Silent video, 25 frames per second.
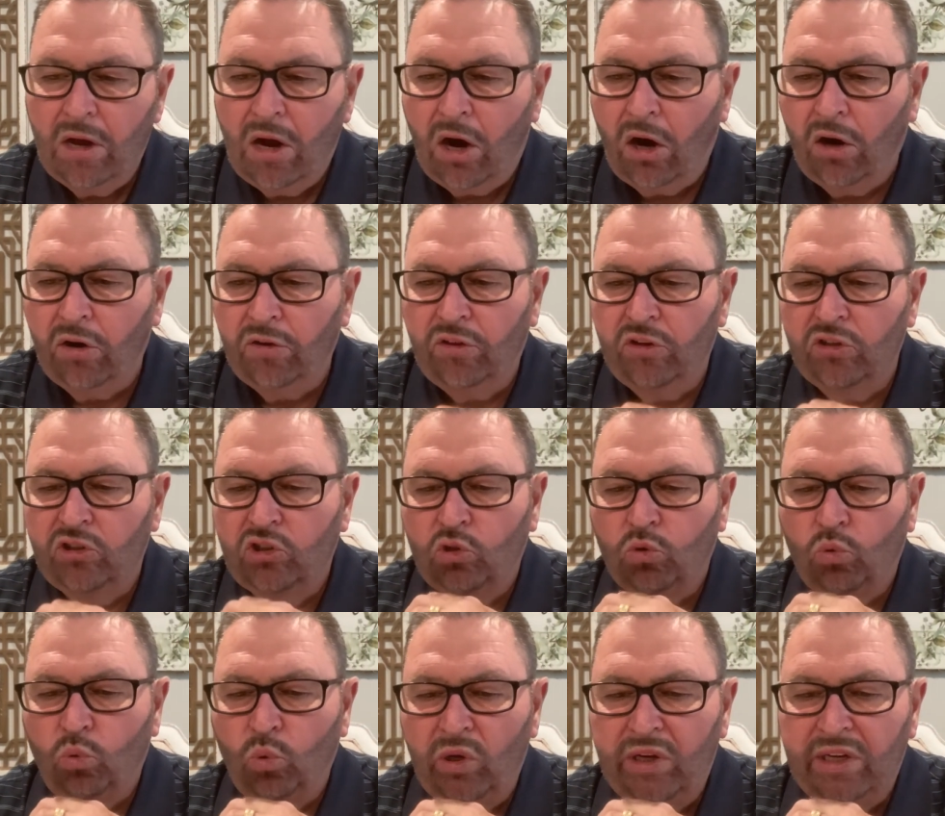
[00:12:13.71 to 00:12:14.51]
are the
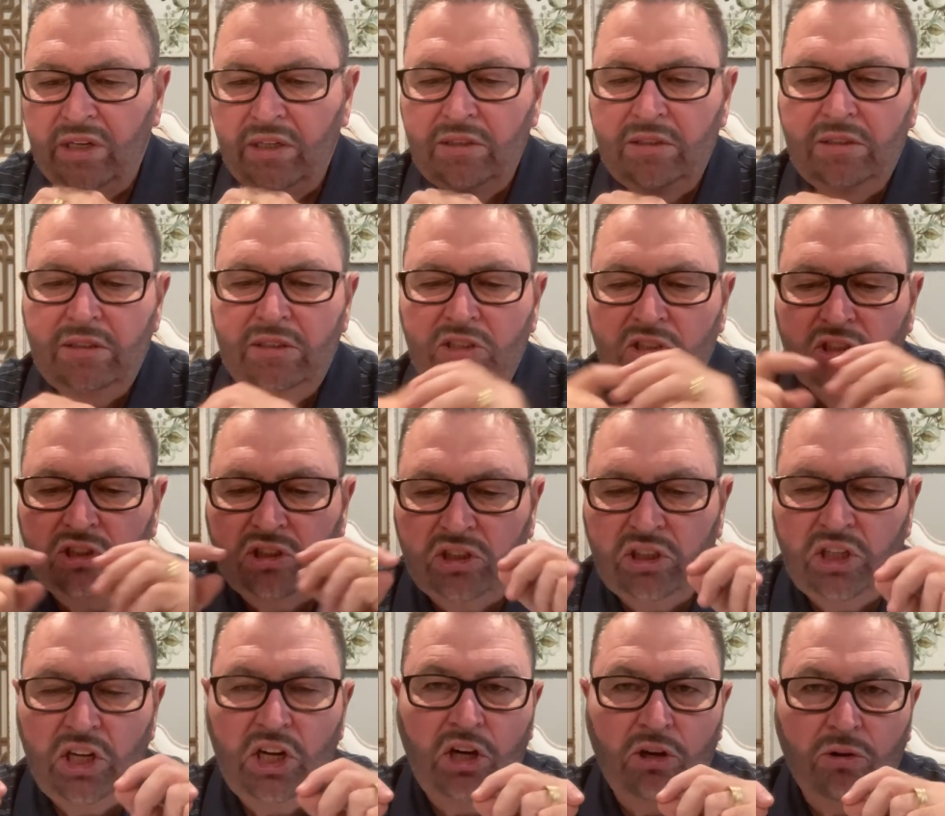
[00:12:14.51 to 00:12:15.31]
twin
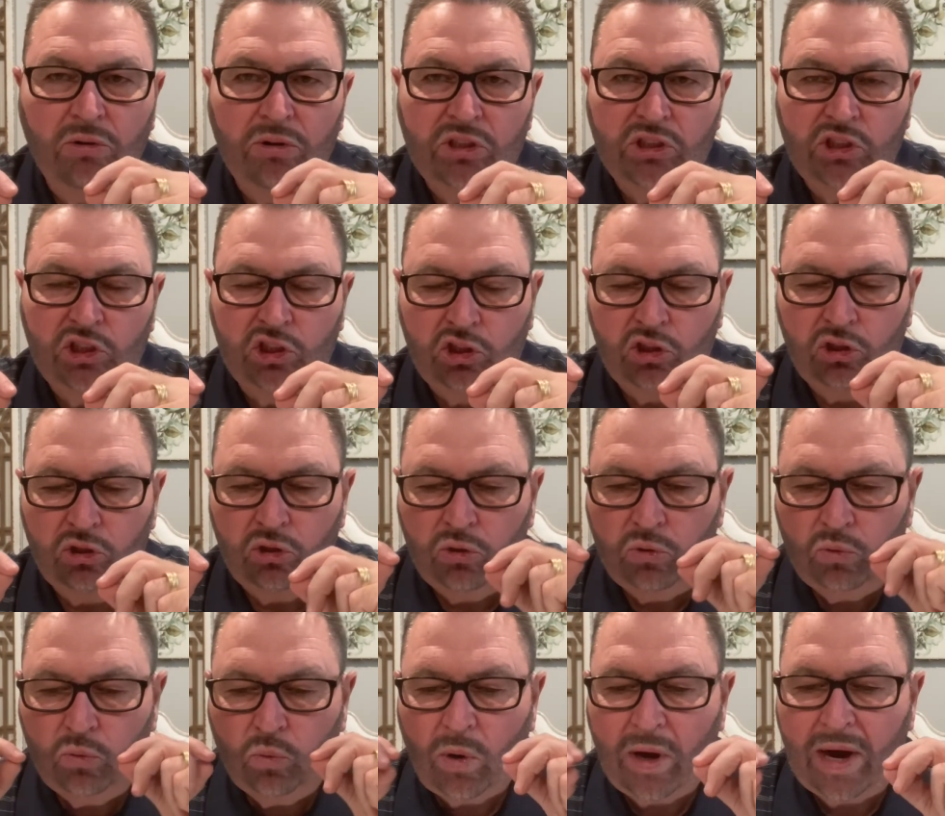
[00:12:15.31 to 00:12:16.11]
secrets
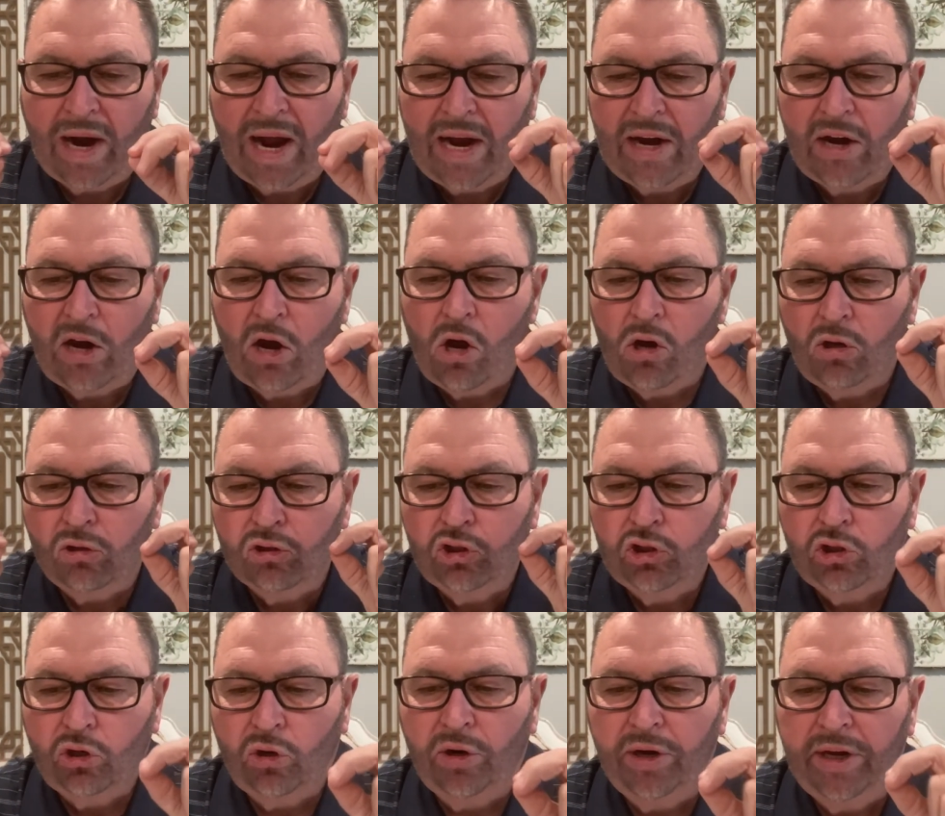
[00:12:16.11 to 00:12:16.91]
to what I
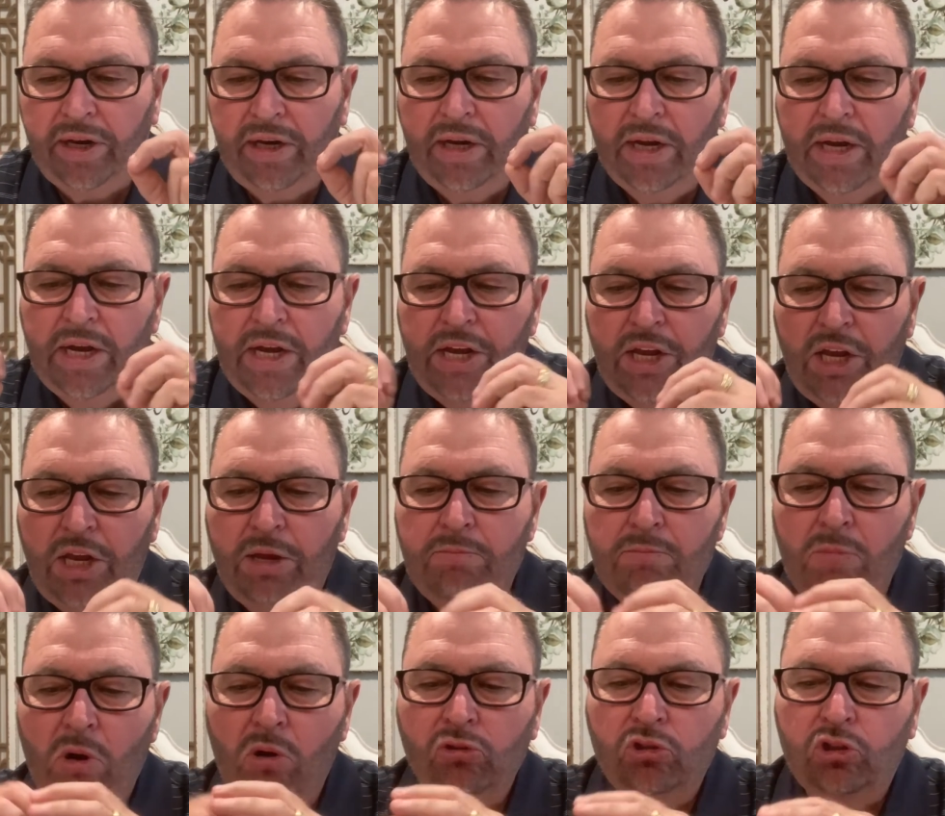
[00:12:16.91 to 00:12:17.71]
call turning
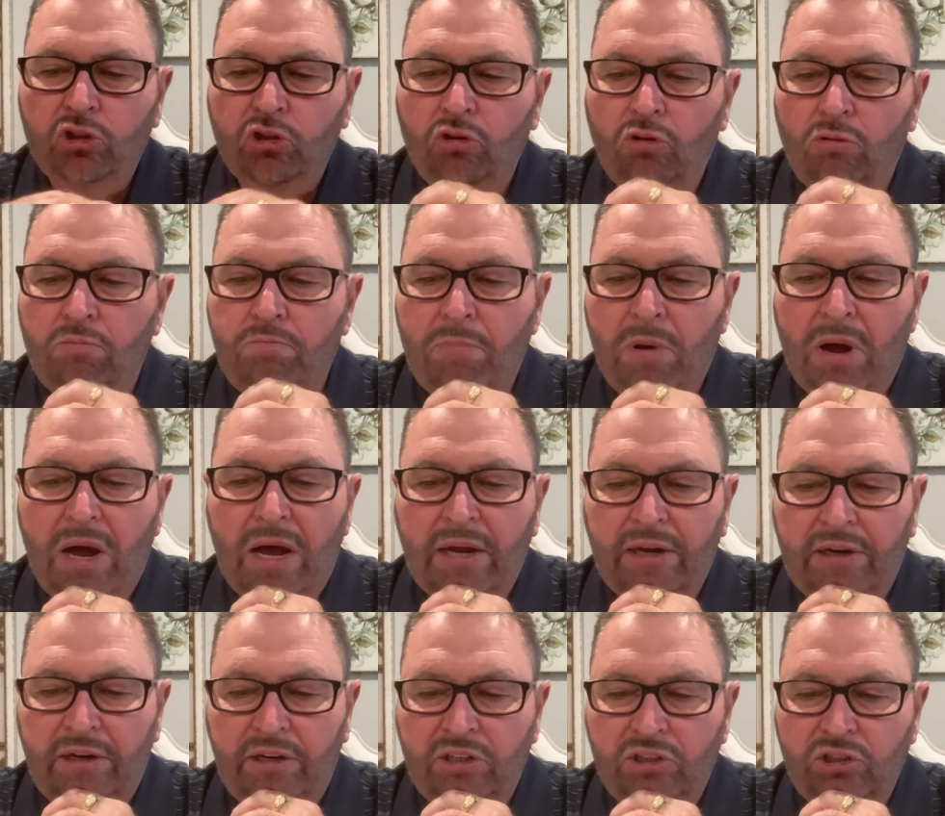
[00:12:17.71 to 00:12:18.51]
emotional
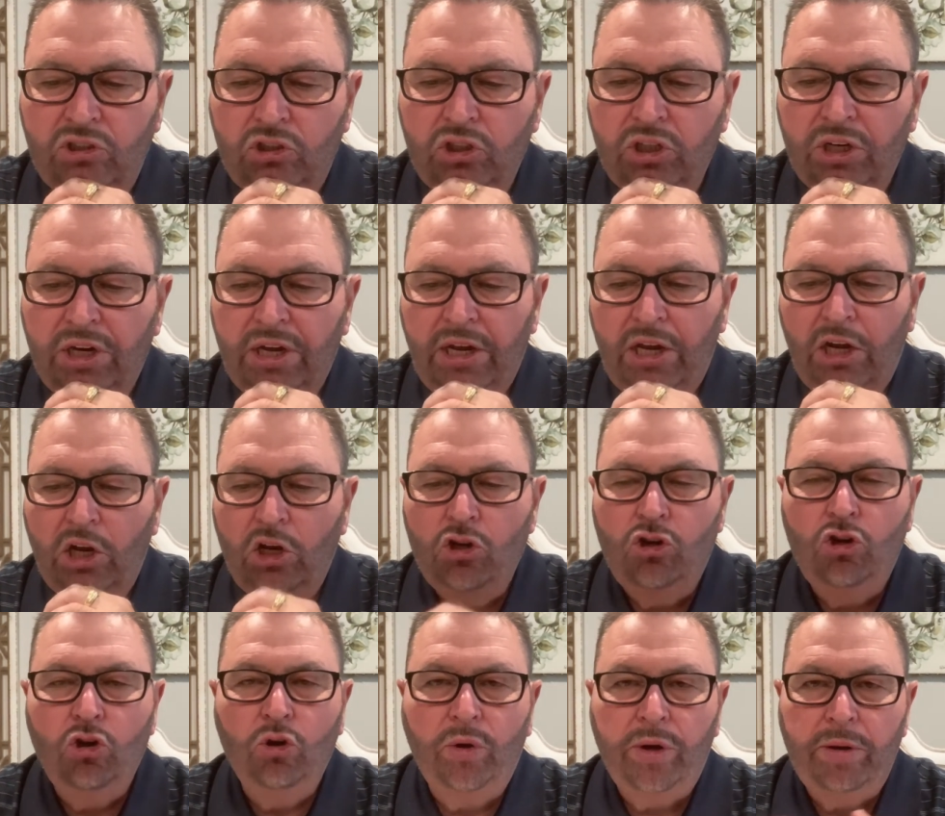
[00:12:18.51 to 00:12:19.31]
bondage
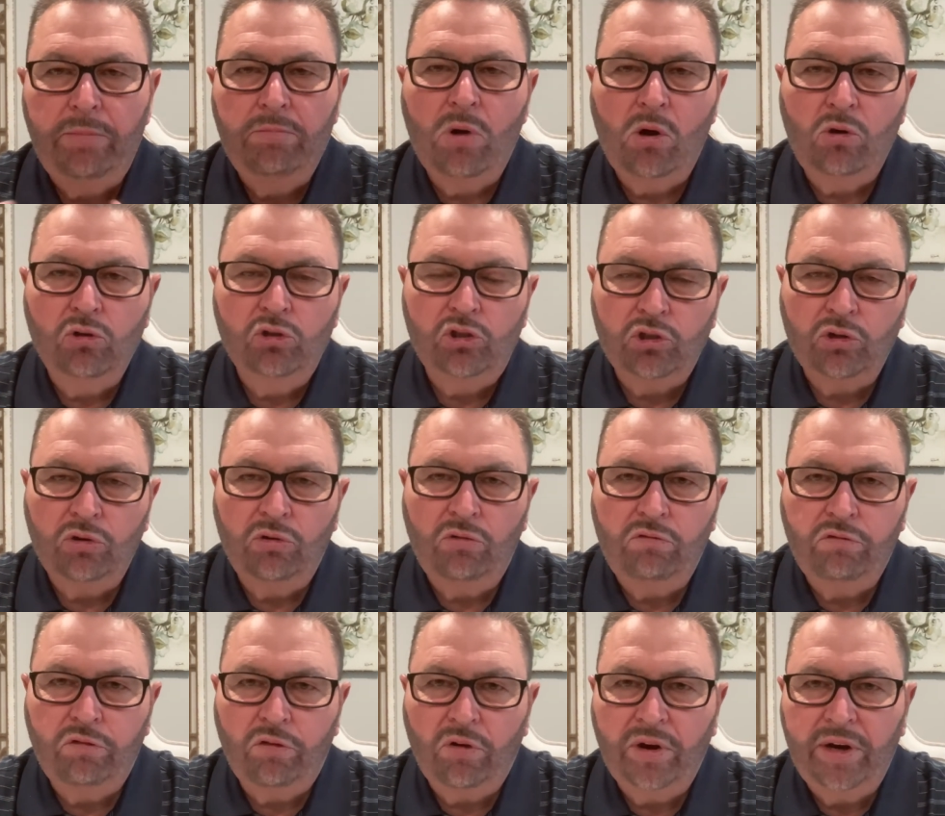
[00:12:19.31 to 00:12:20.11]
into
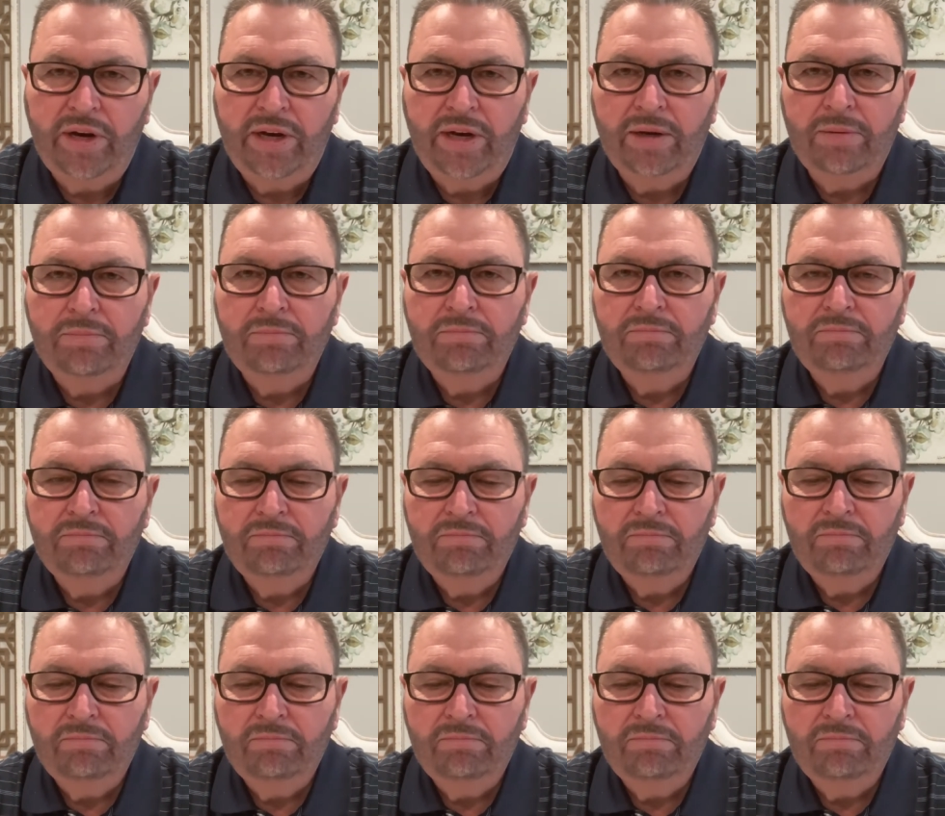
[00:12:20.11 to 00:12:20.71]
emotional freedom.